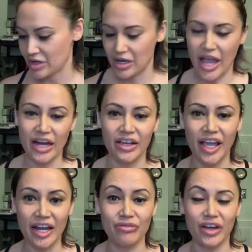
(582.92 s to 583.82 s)
And
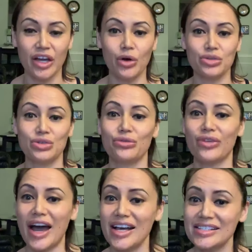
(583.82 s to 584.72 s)
again, if I go too
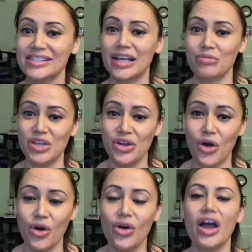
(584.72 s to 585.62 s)
fast, let me
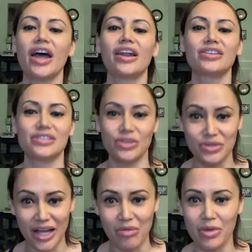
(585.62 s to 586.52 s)
know and I'll slow
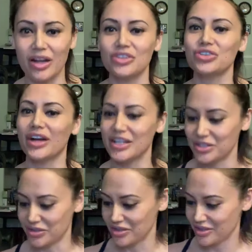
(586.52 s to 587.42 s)
down, but I'll try
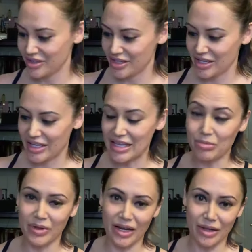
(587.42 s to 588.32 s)
to keep
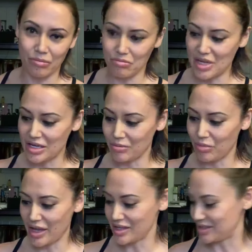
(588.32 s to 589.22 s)
it at a medium
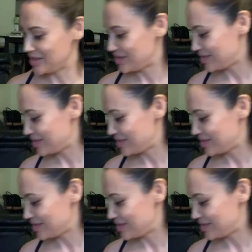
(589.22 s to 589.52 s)
pace.